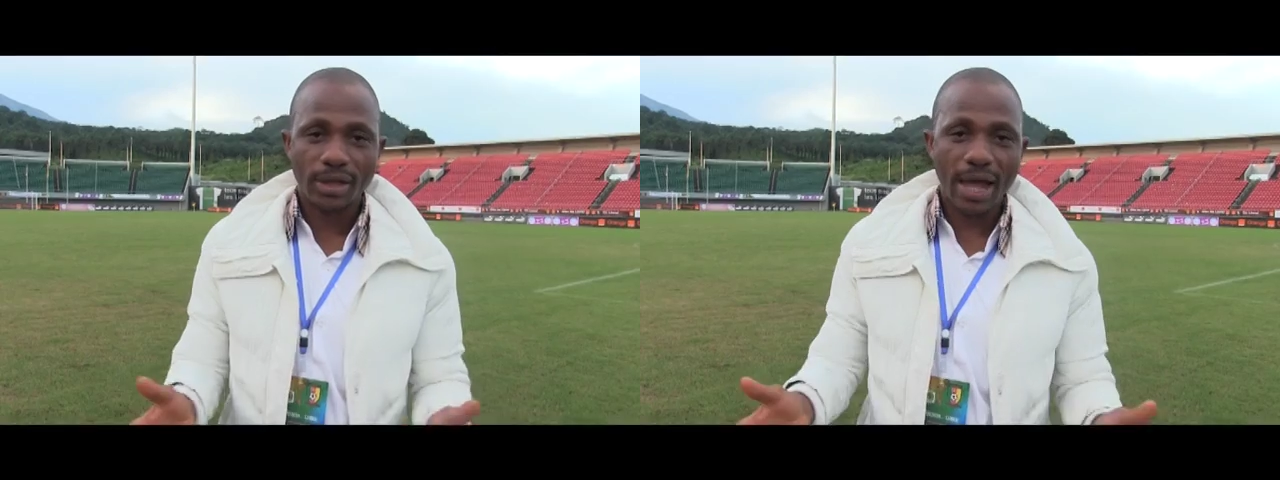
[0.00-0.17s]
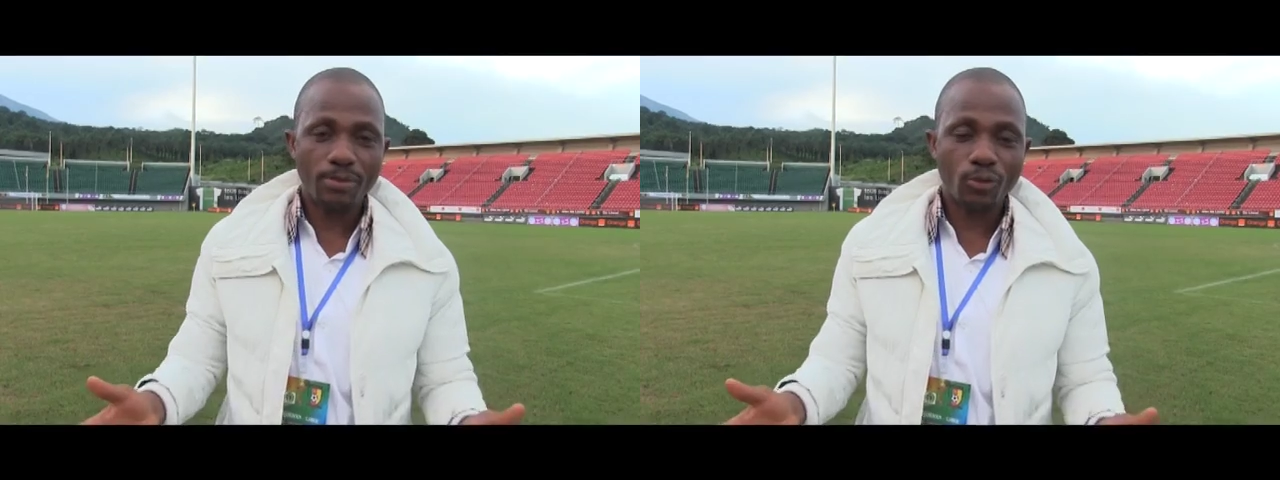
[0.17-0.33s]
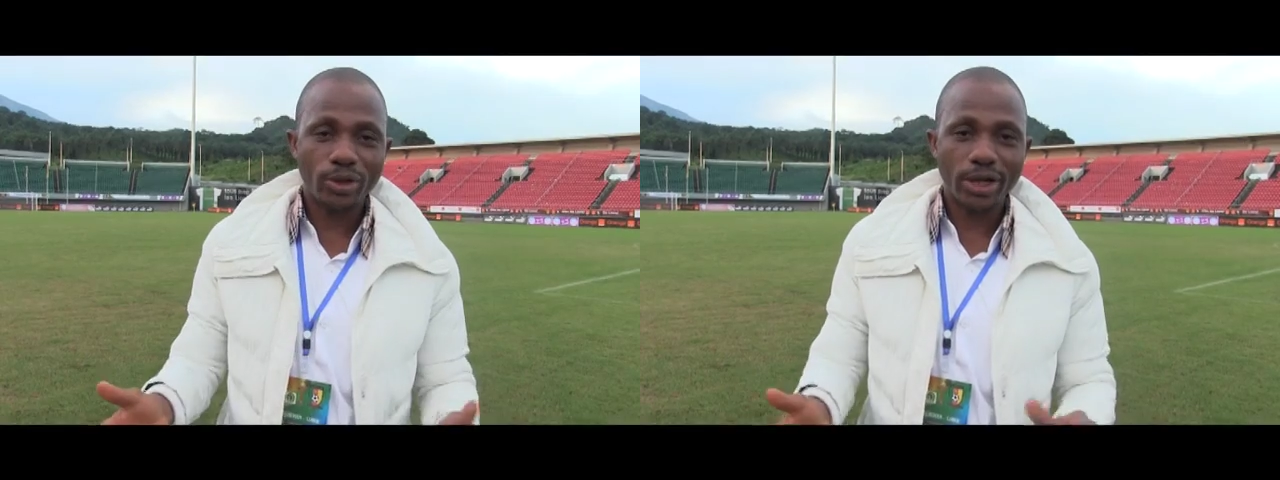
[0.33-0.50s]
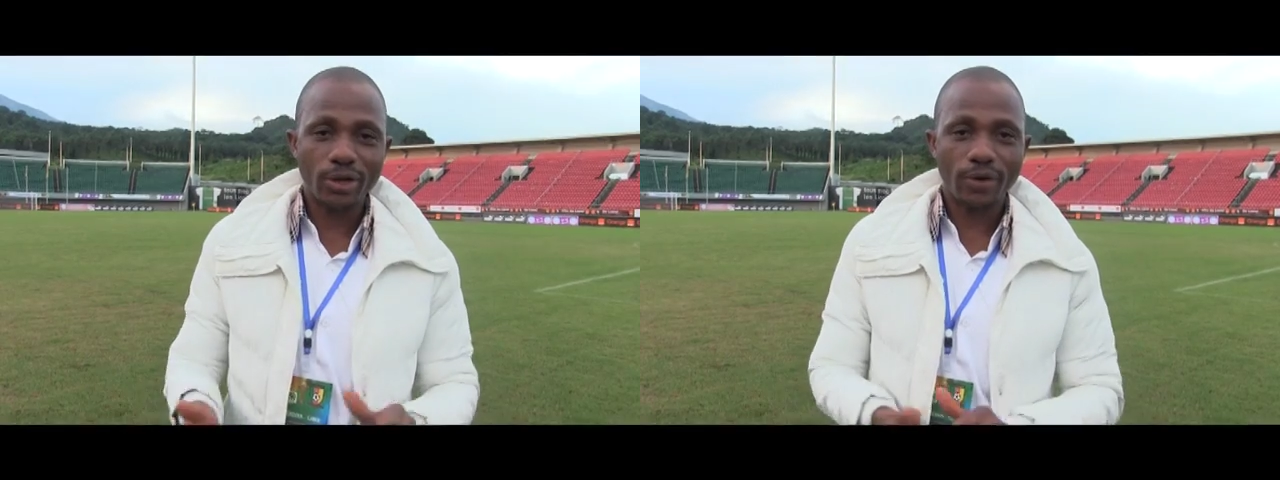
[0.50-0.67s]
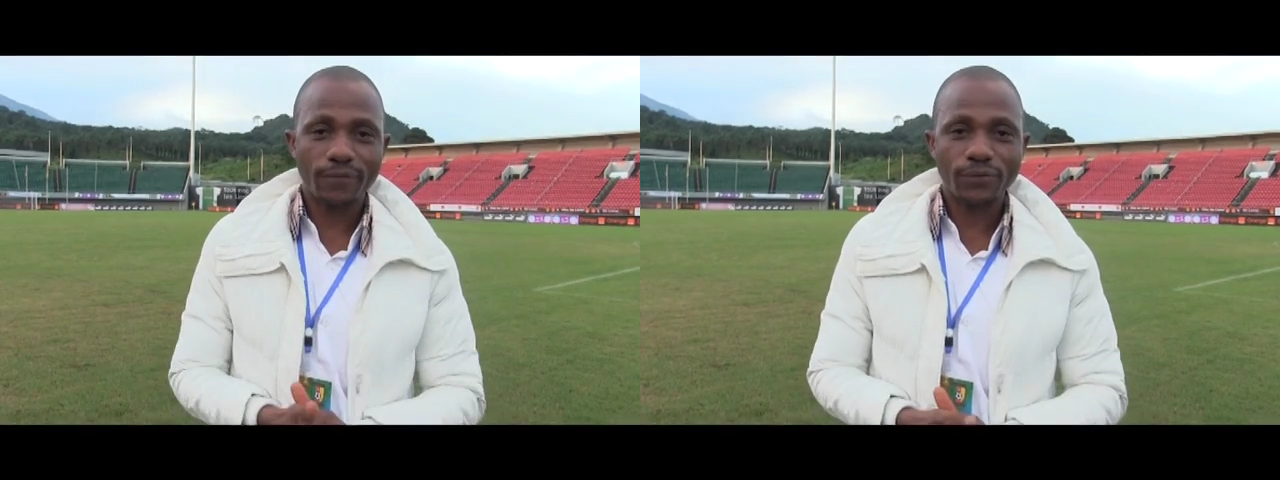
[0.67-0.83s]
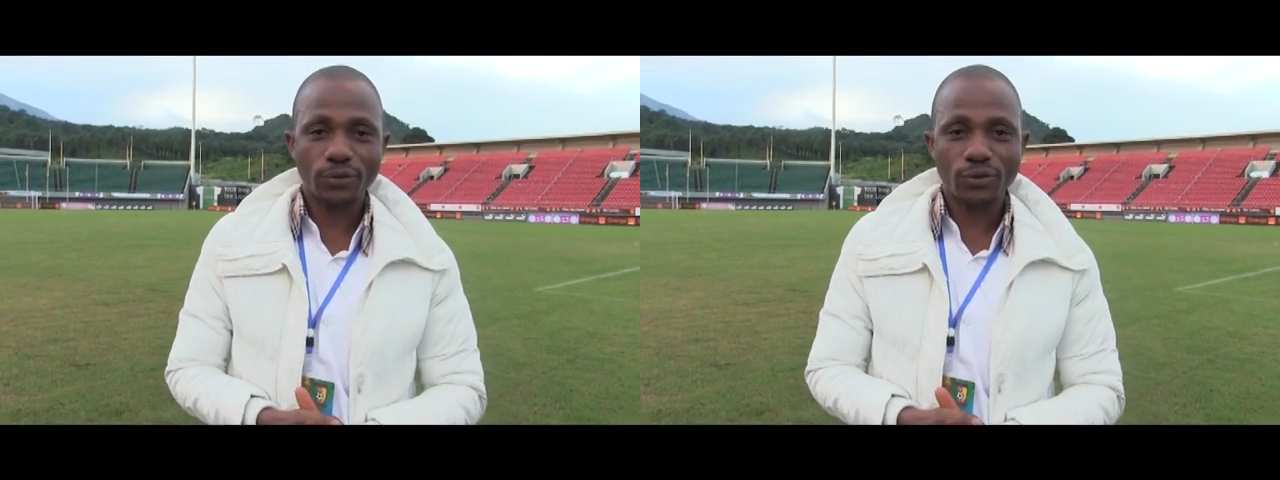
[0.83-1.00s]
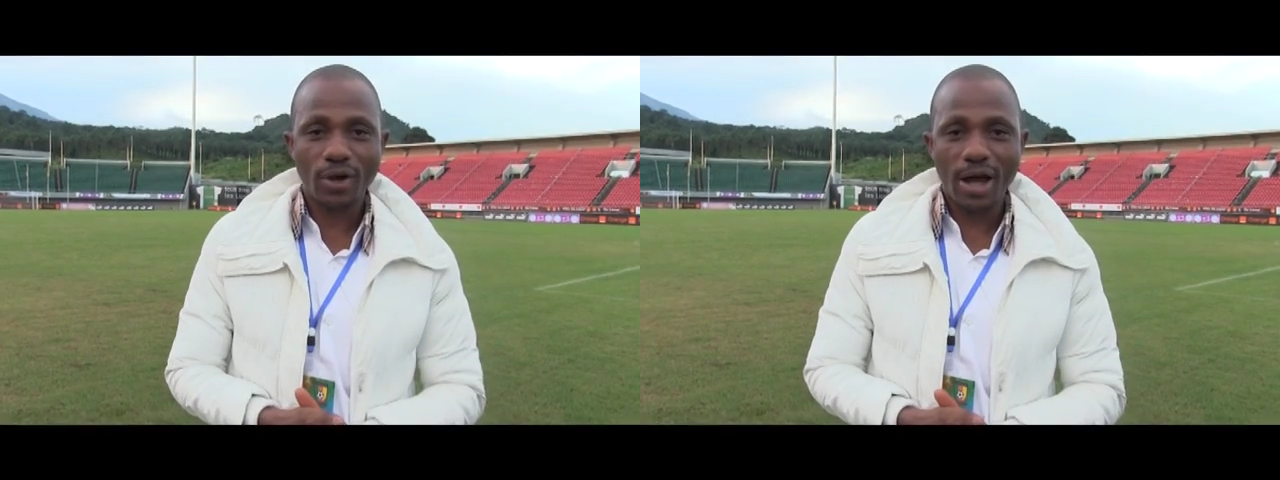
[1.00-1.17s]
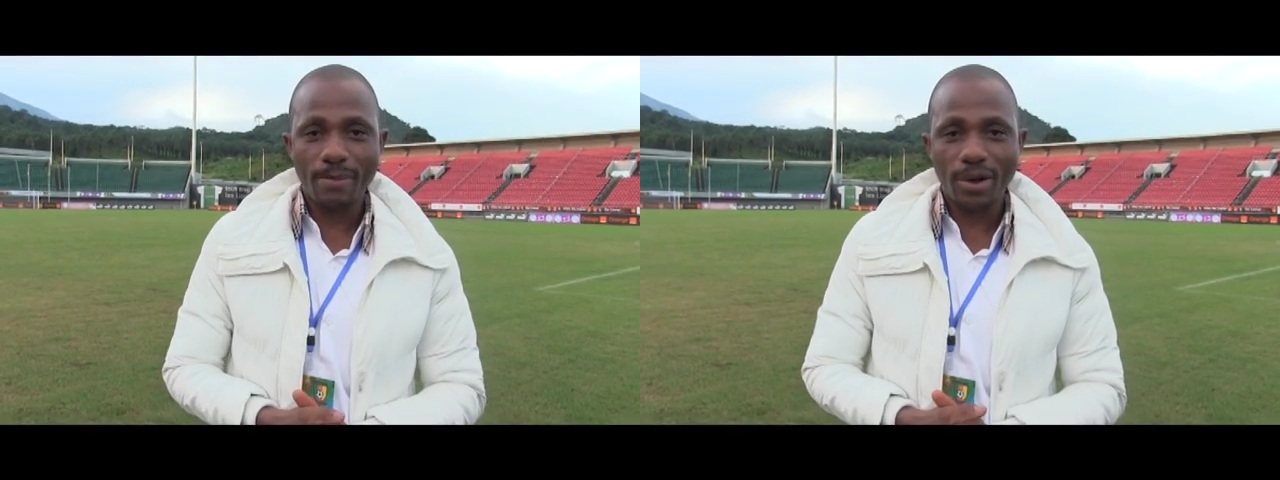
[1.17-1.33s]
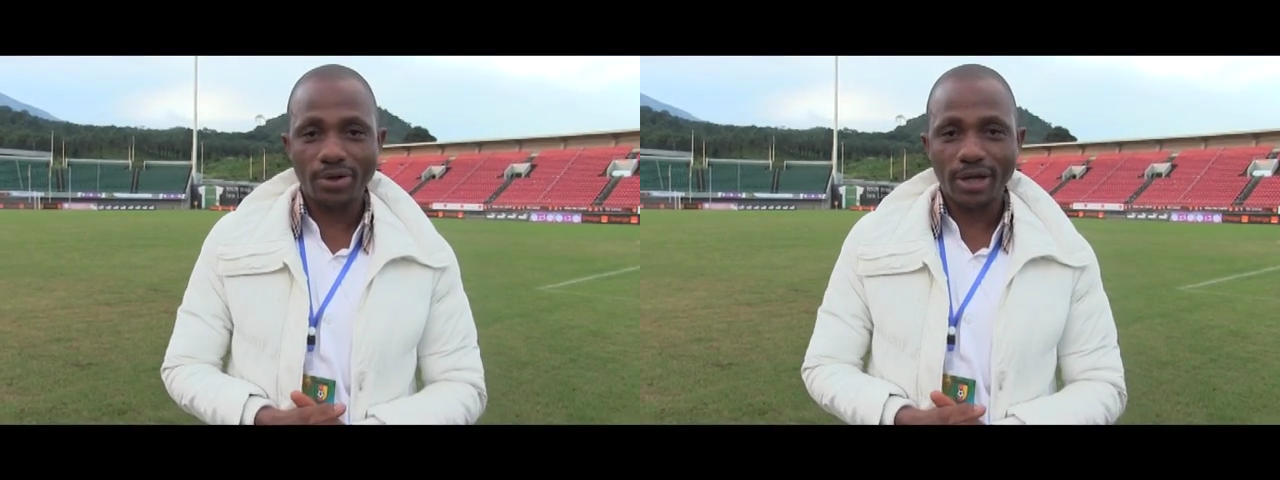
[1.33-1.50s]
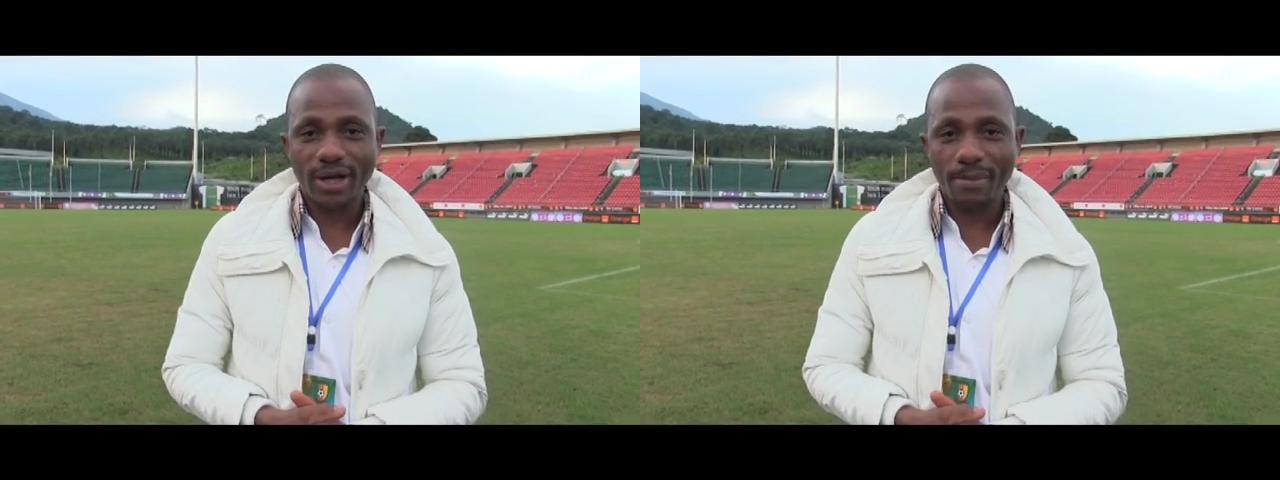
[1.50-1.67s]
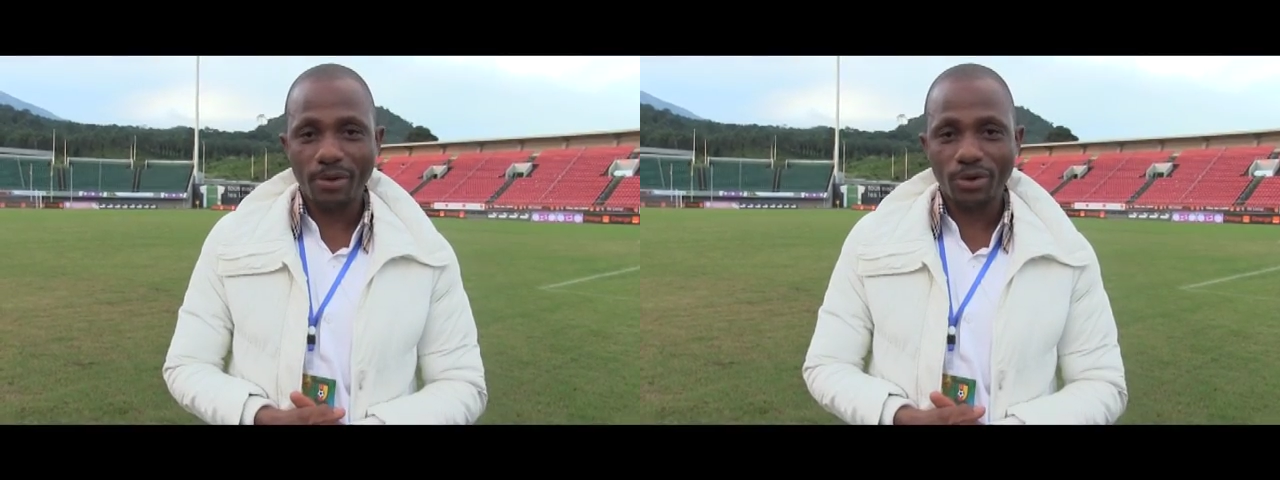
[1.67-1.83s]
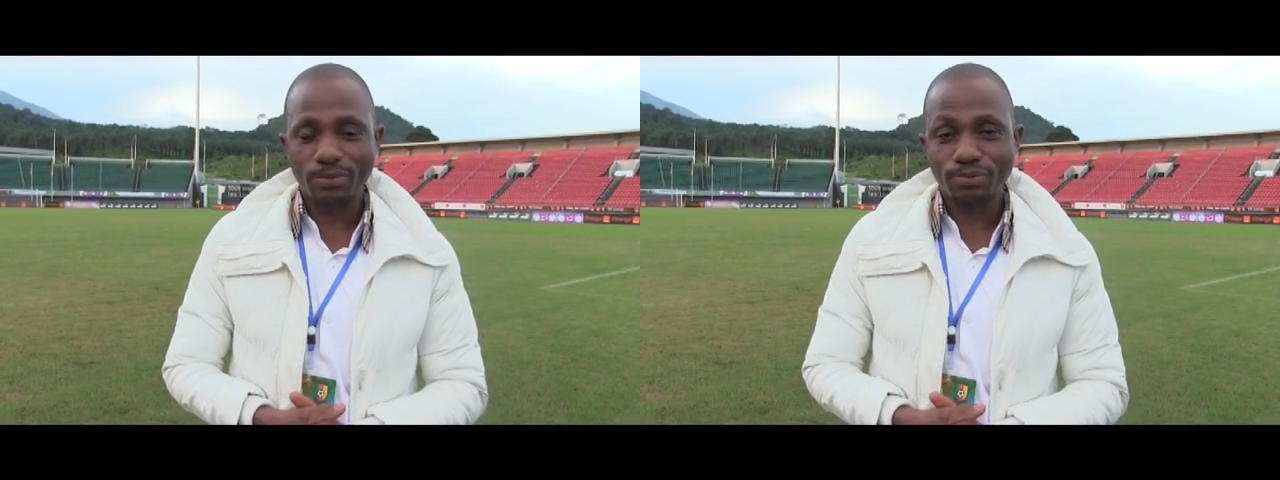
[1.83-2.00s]
Time good enough to talk about the
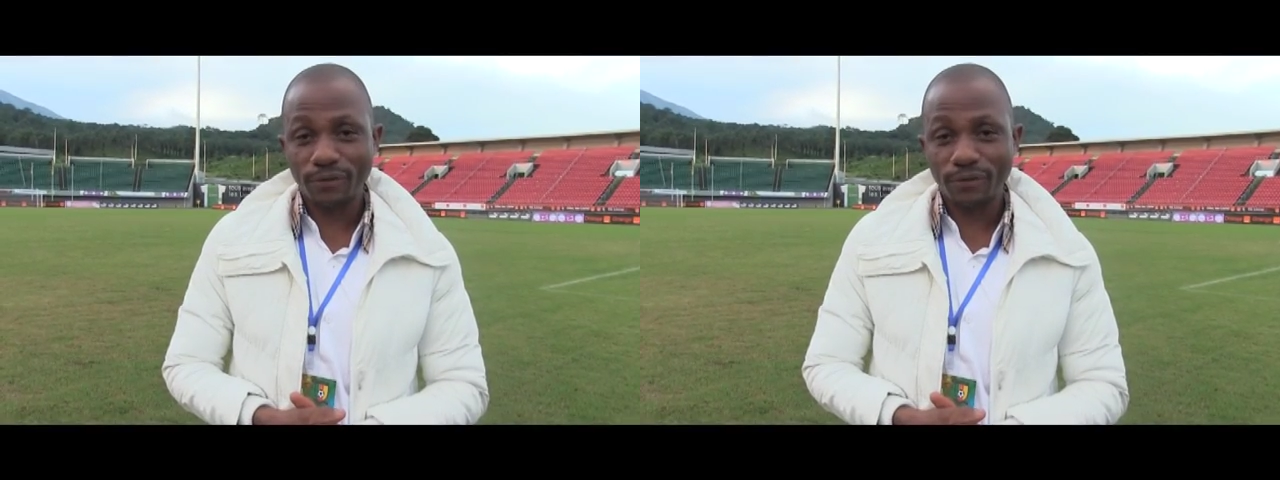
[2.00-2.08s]
Cameroon